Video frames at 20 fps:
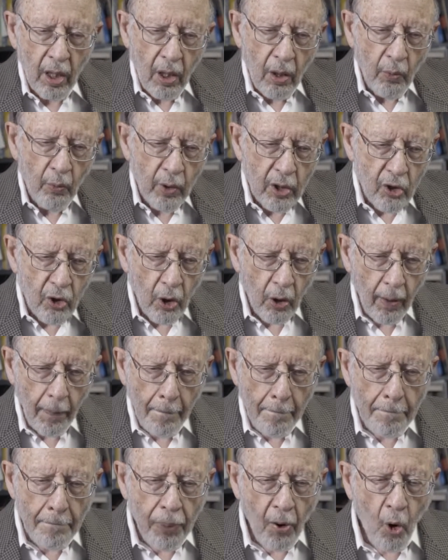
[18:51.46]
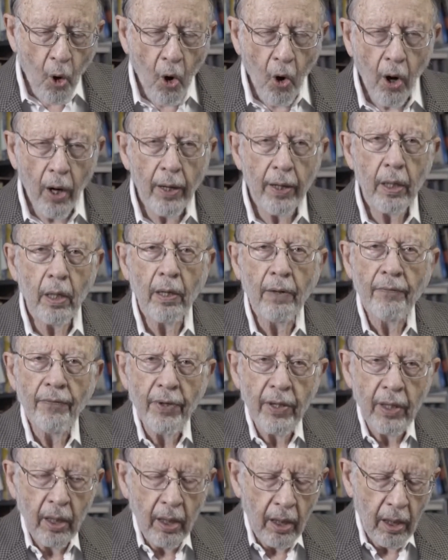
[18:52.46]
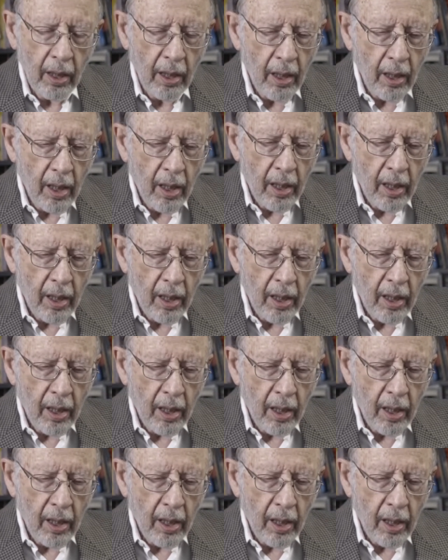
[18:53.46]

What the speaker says: which are part of the